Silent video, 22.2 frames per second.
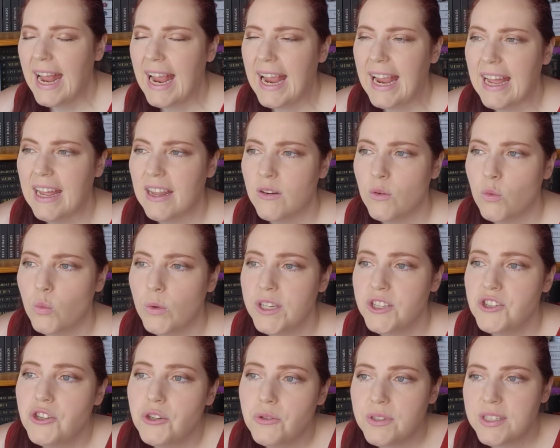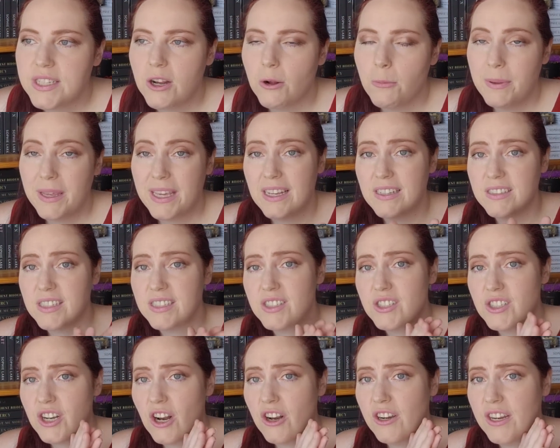And we do still, because
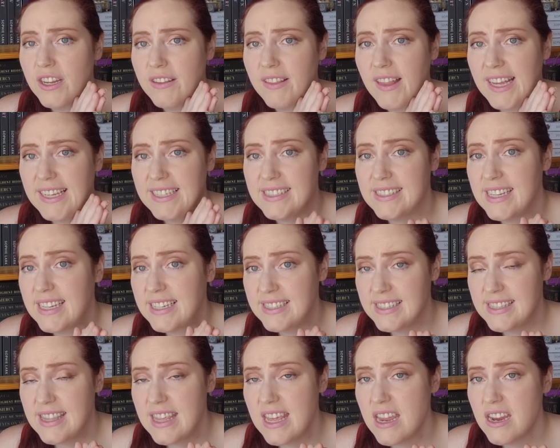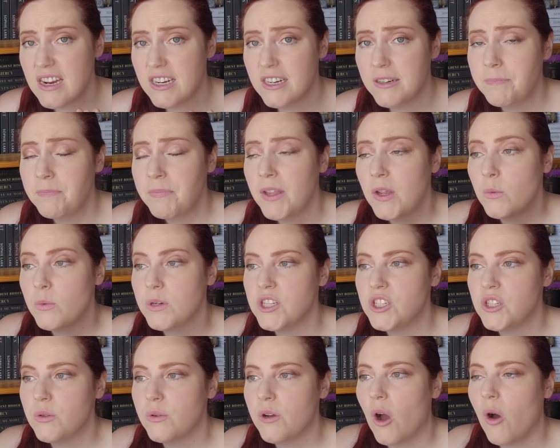it's starting like sixth year,
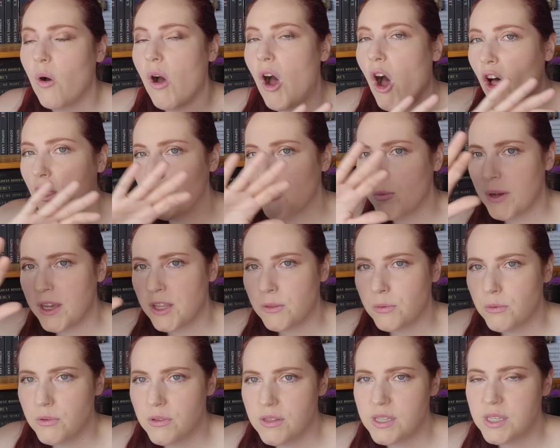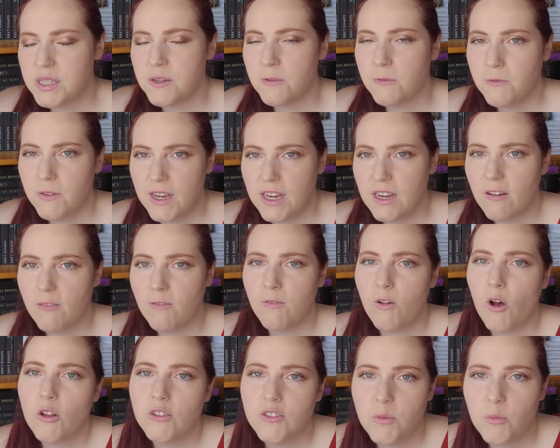we do go all the way through the defeat
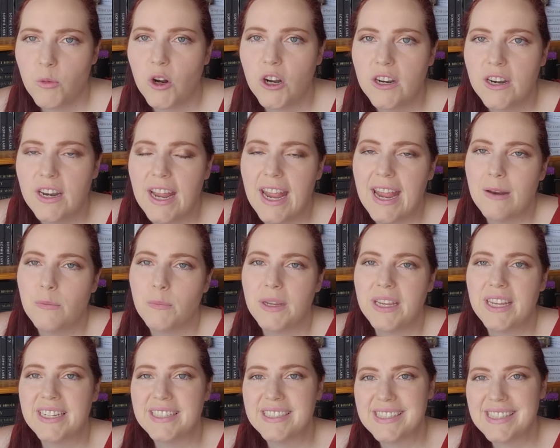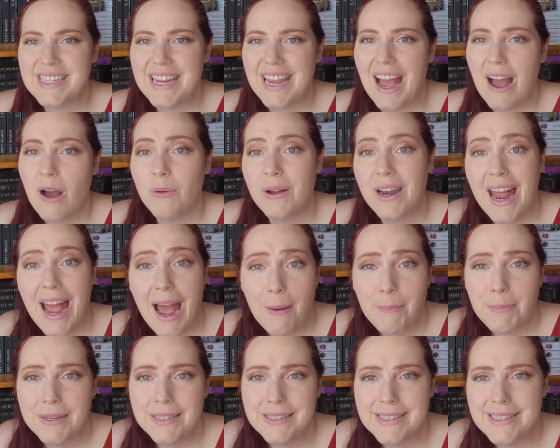of Voldemort, and we get to see how it
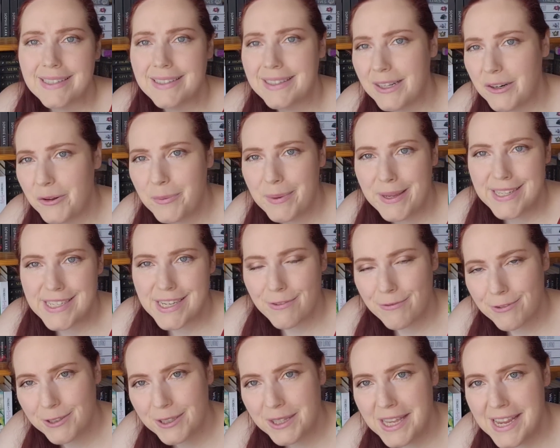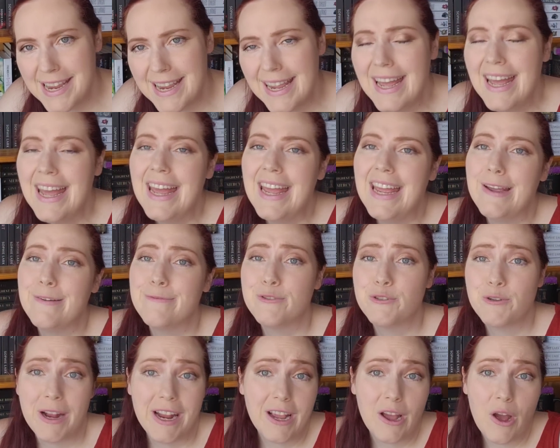happens a little bit differently if
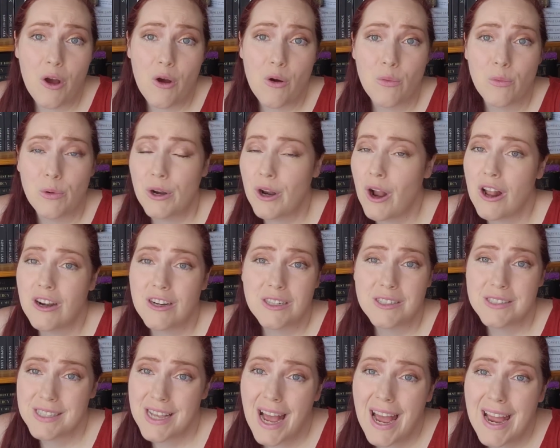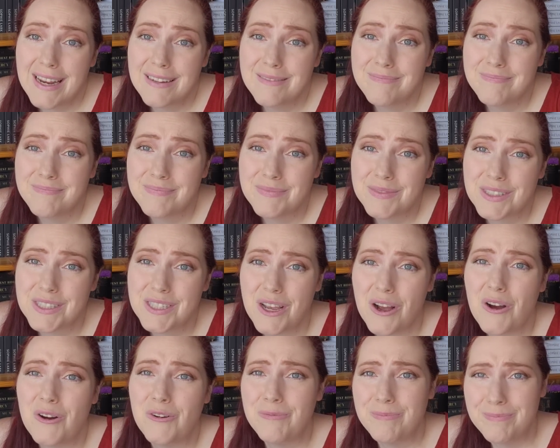Draco were on our side.
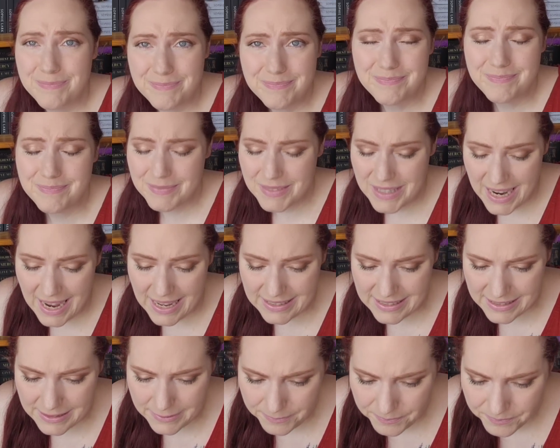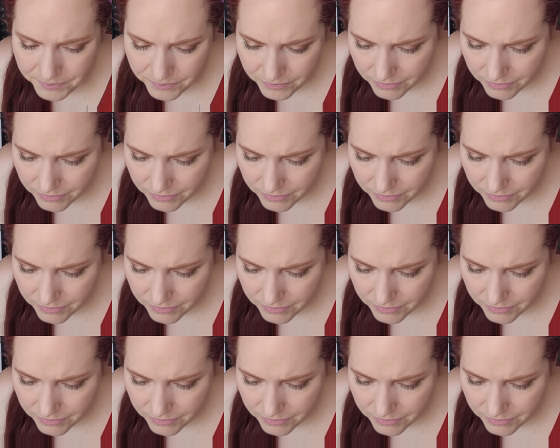So, yes.